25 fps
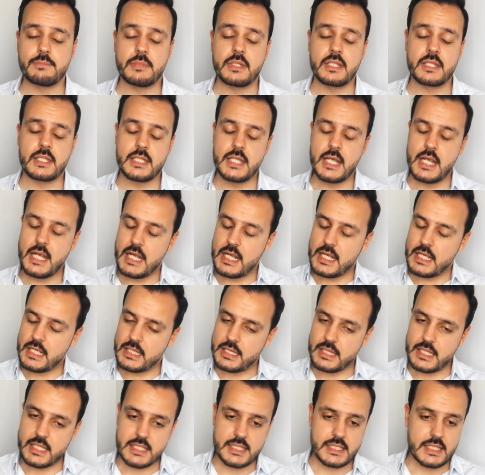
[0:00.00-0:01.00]
but
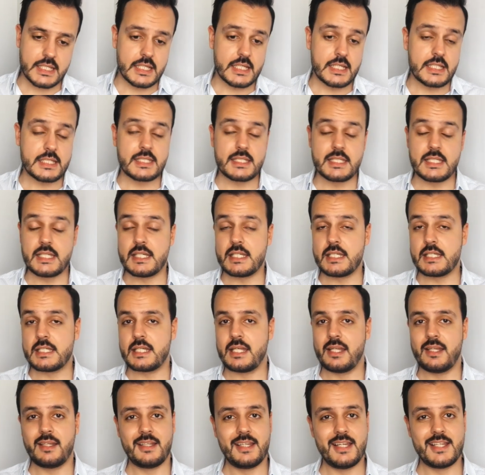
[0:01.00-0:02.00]
in this case uh,
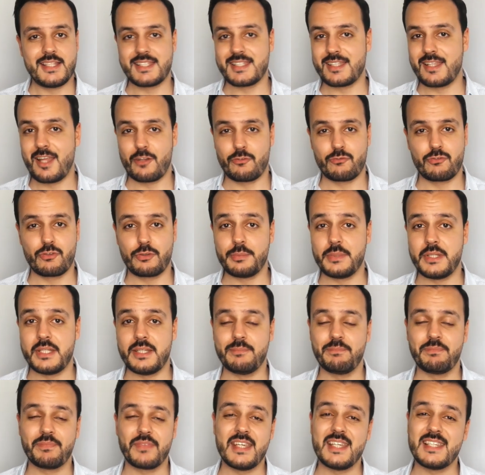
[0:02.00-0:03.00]
it's not for me.
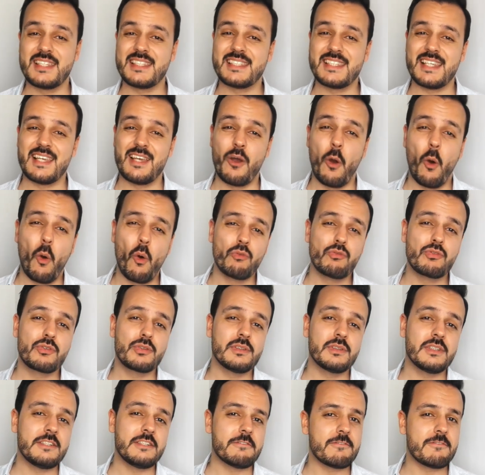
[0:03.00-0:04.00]
It's an
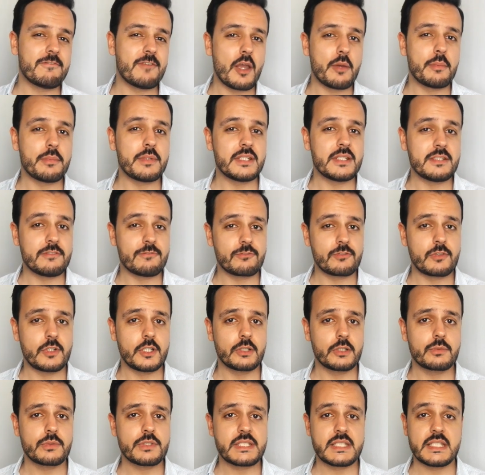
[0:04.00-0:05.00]
overly feminine
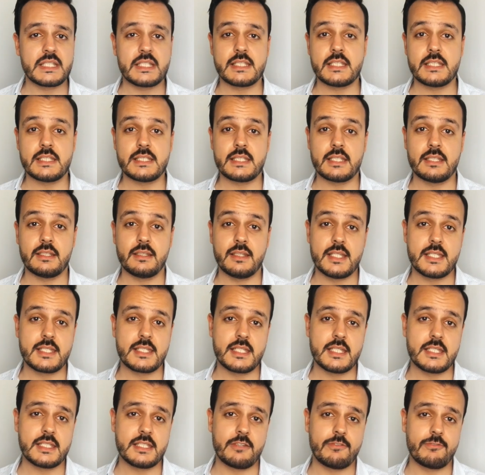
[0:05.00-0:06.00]
fragrance. This is,
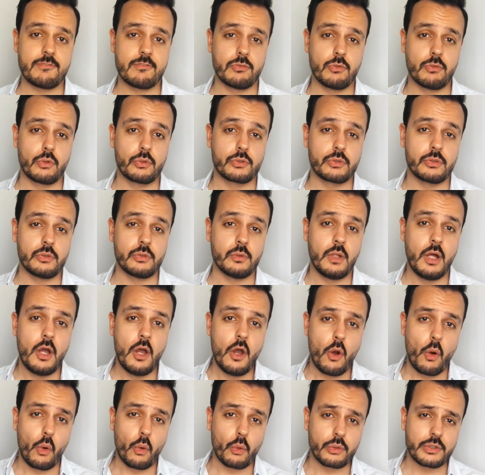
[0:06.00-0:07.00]
this is a floral
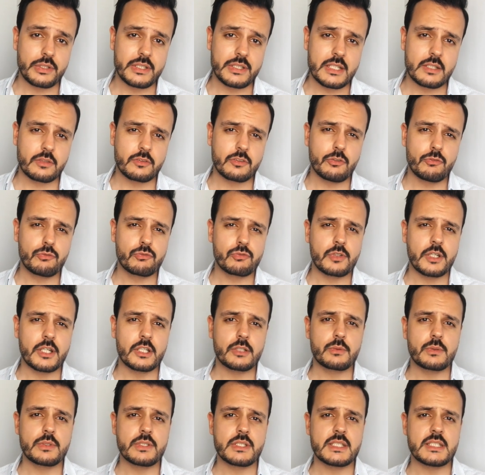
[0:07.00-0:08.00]
oriental
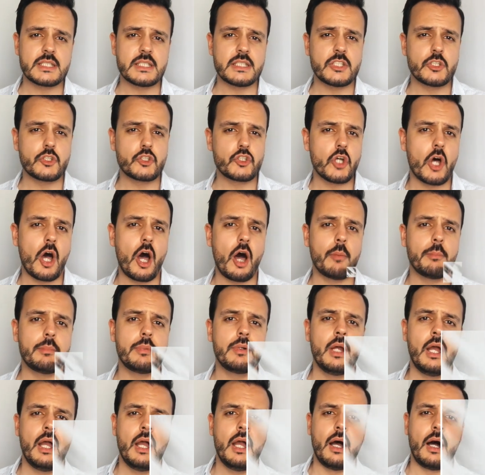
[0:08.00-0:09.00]
fragrance. In the
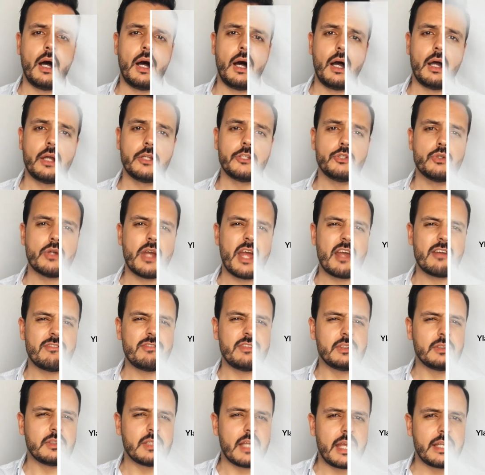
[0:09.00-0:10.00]
top uh, you
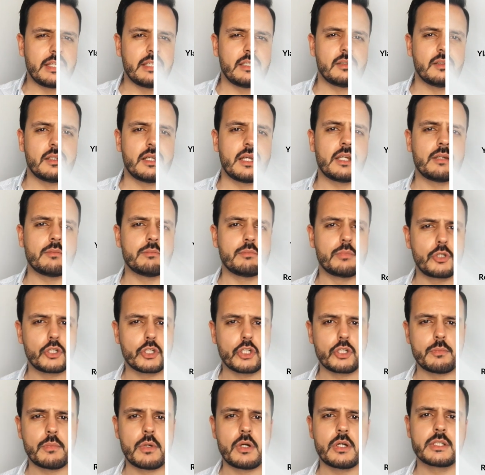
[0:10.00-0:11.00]
have ylang-ylang,
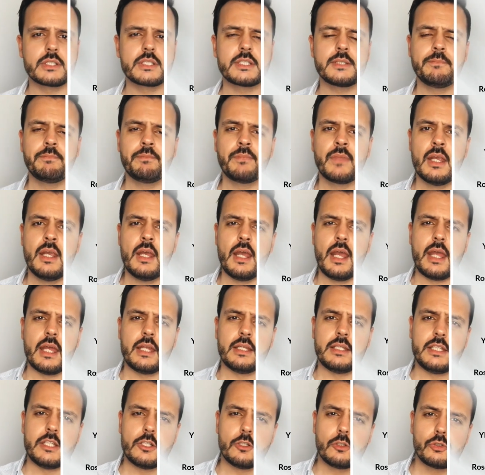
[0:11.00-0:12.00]
bergamot
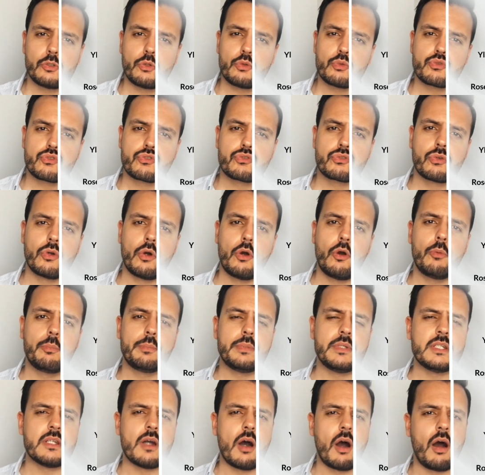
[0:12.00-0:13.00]
and
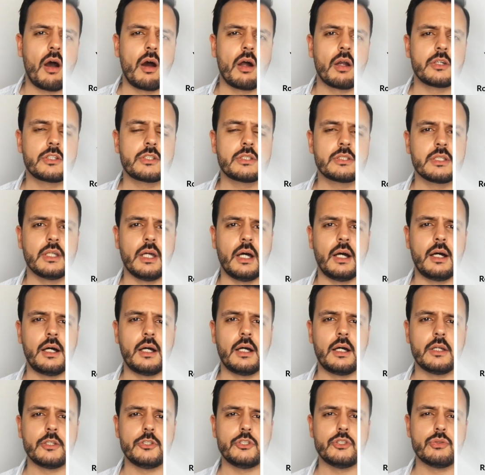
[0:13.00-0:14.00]
heliotrope. In the heart
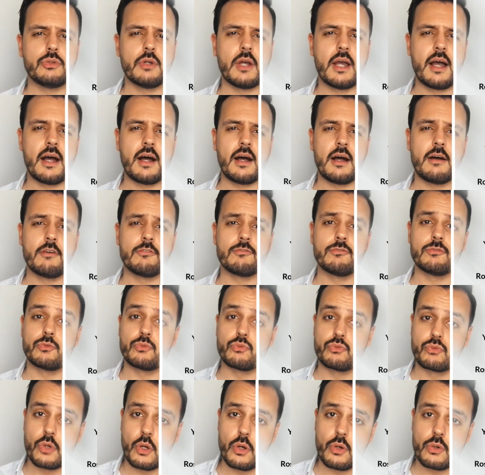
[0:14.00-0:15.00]
uh, you have
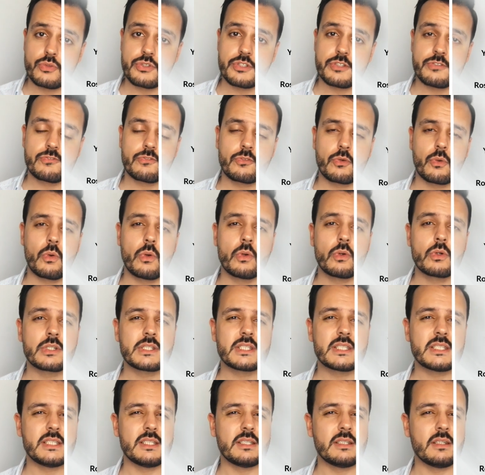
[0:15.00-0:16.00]
rose, of
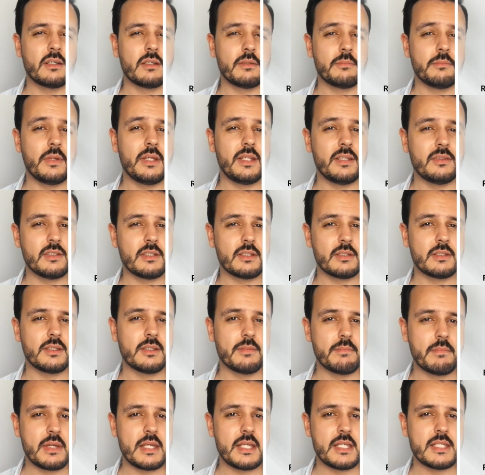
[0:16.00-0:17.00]
course. In the, in the,
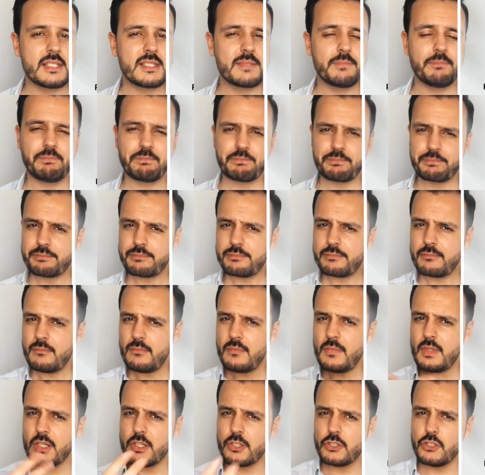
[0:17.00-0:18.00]
the base
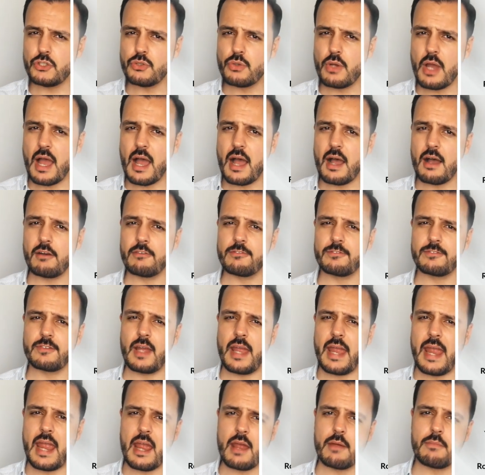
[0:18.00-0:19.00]
you have
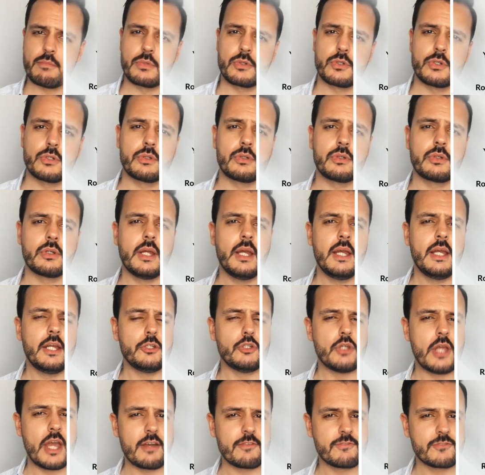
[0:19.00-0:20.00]
amber,
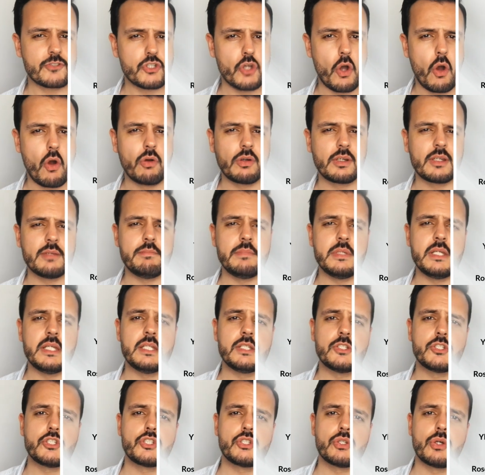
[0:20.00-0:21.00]
you have tonka
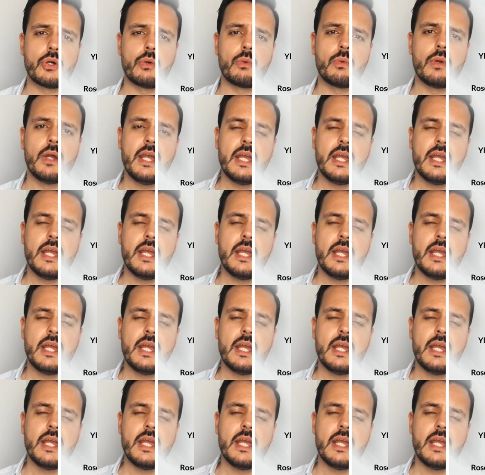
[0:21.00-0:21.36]
bean, so